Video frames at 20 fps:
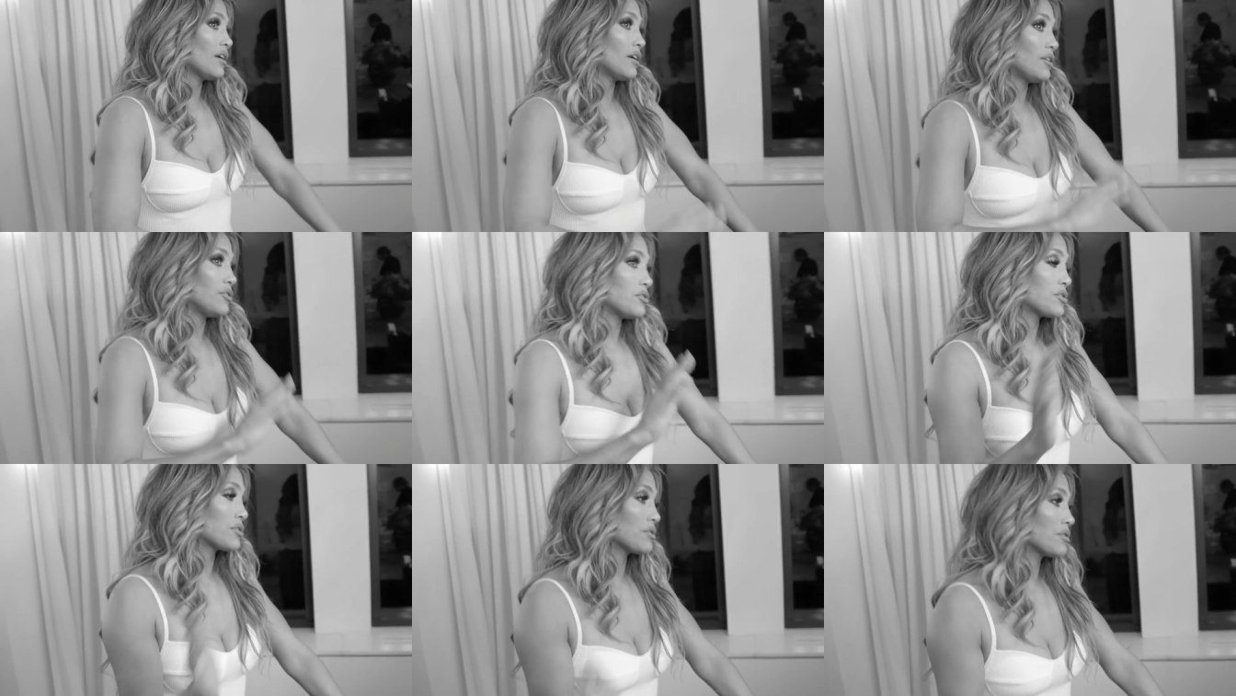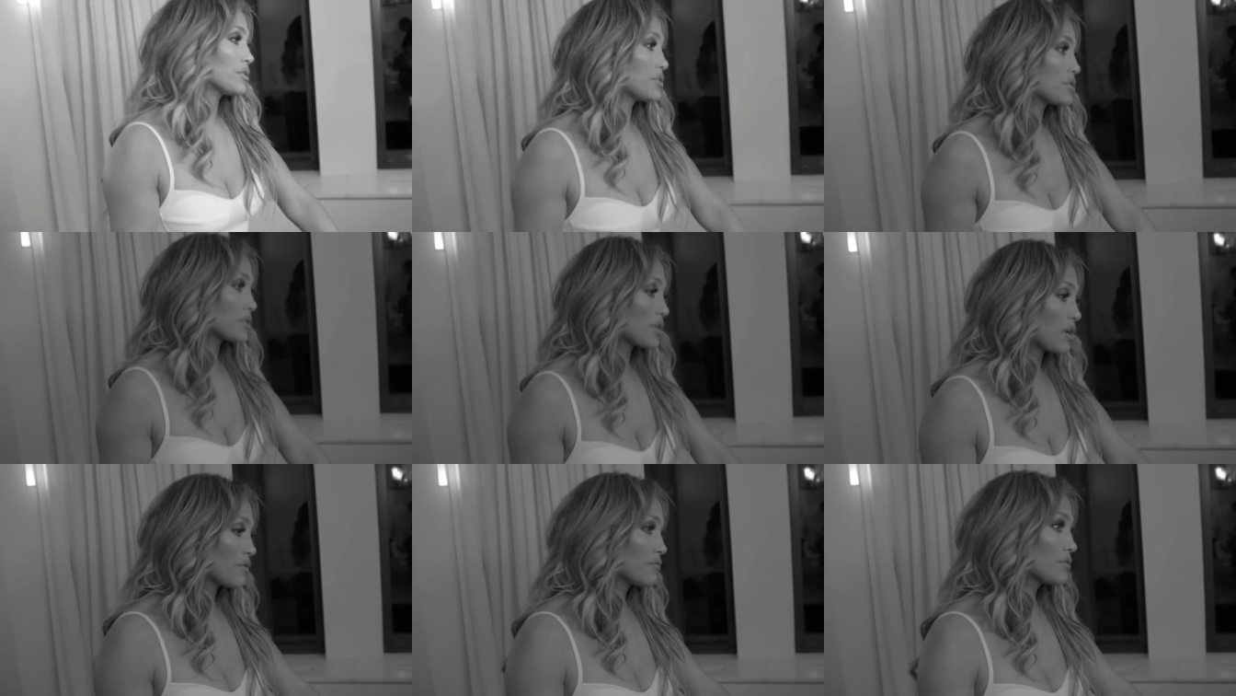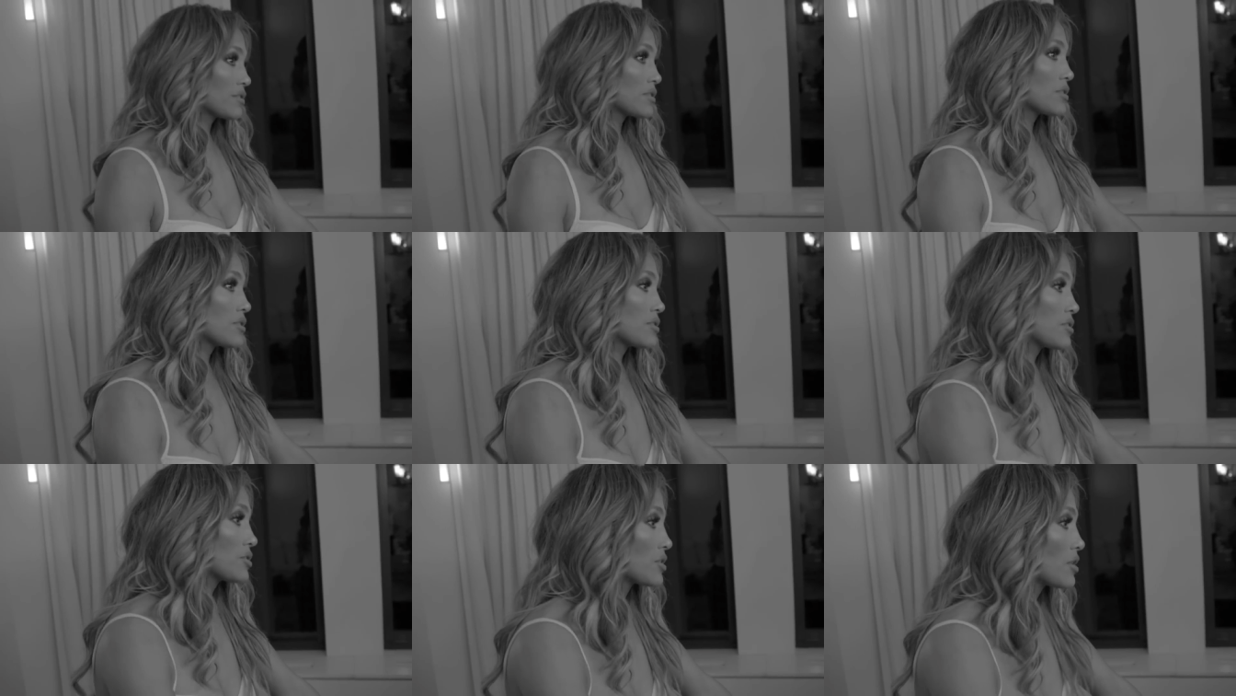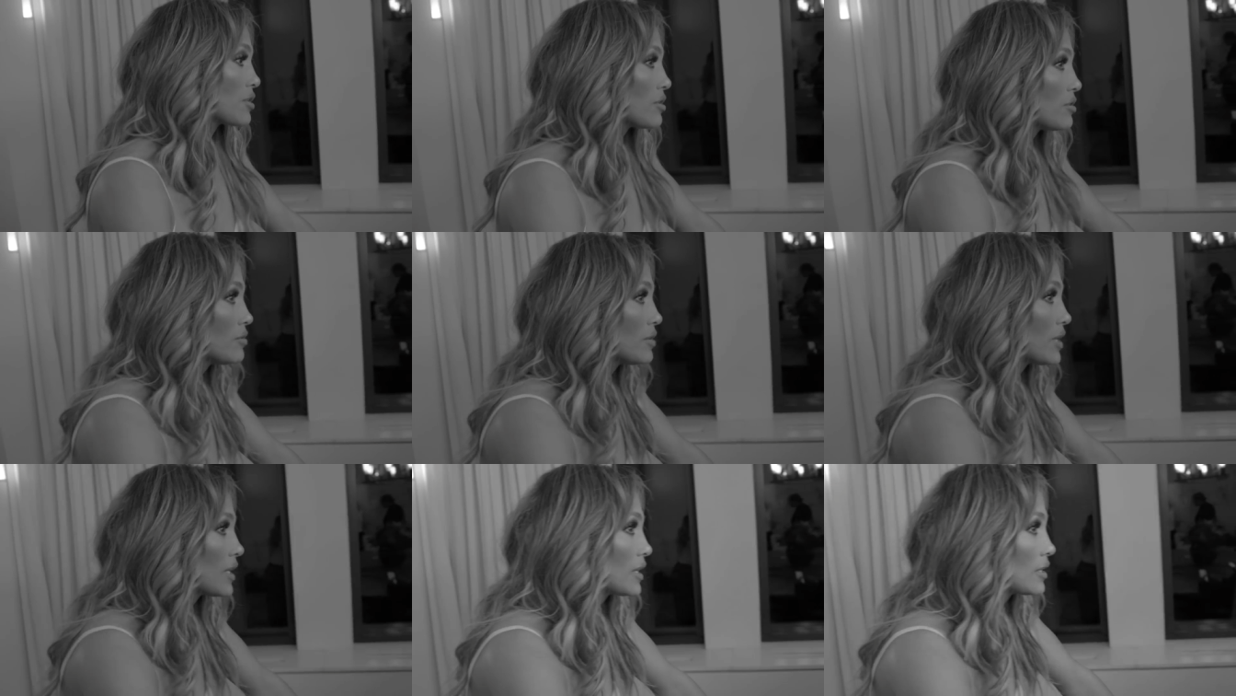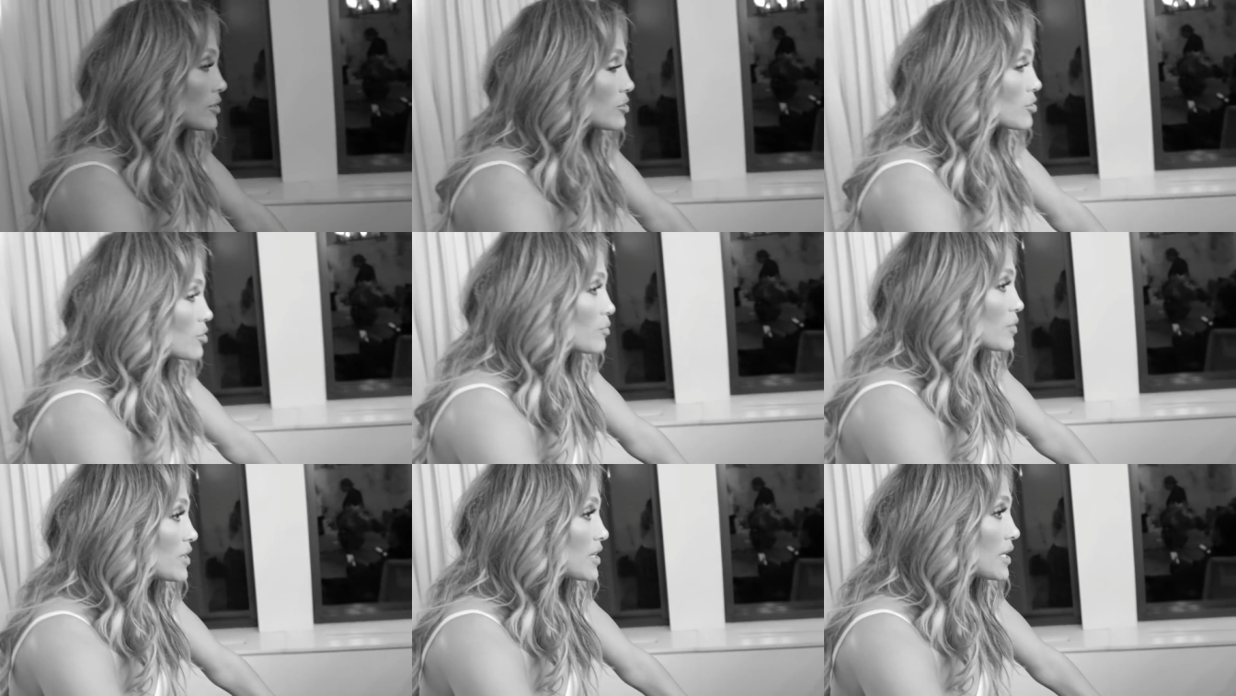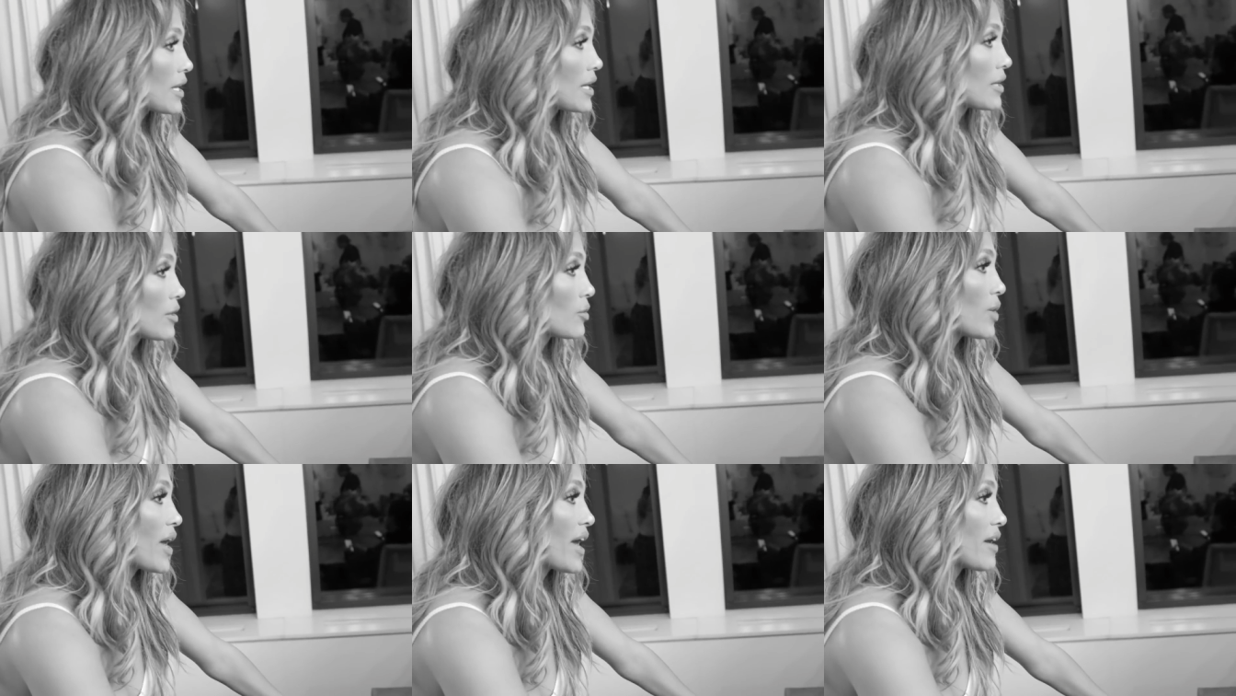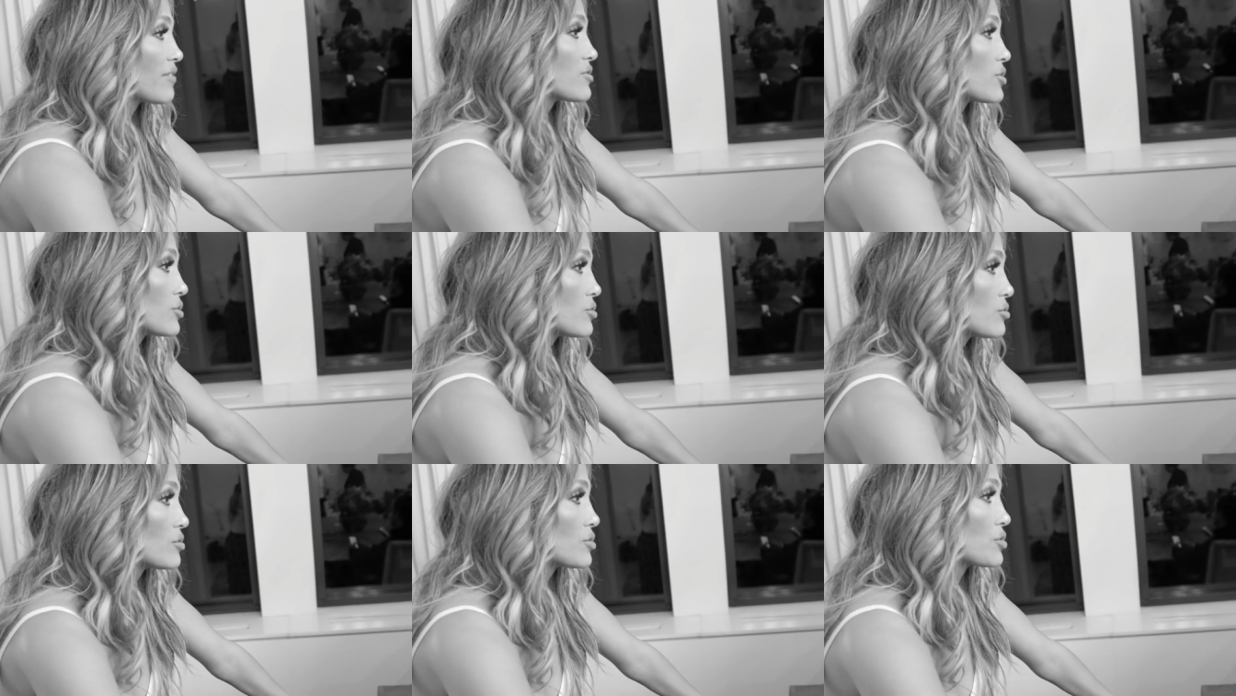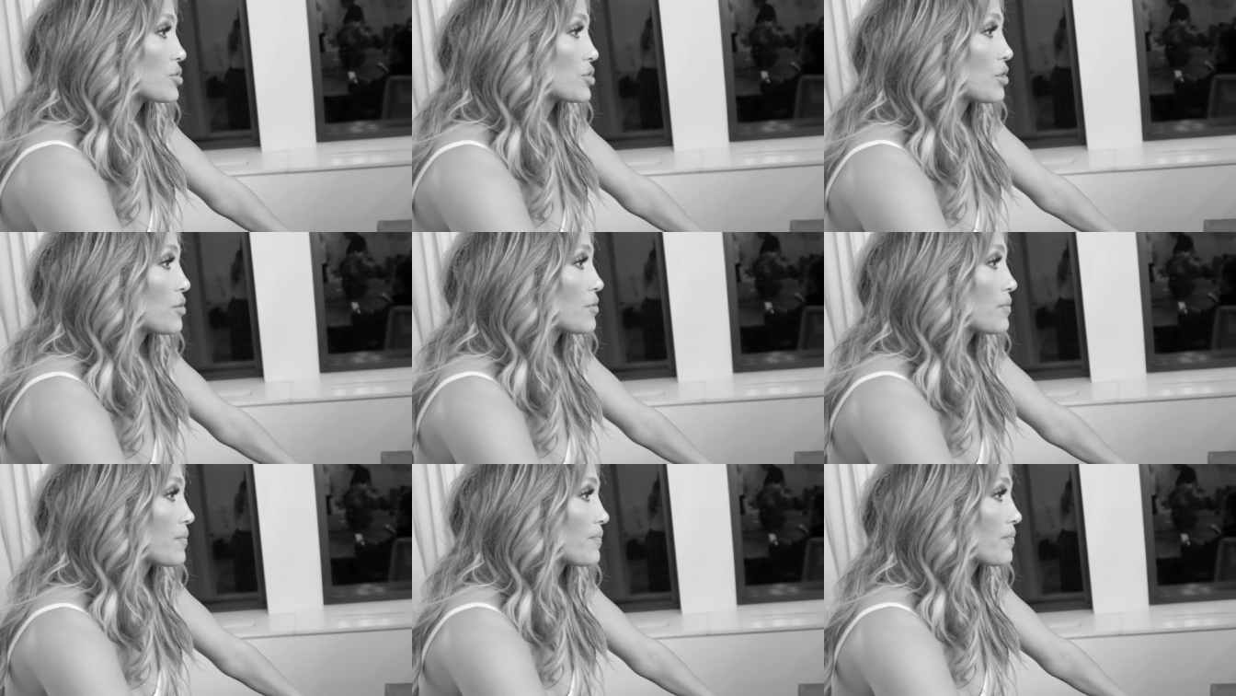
Insurance covers the show, and they told me that I don't have to do the show.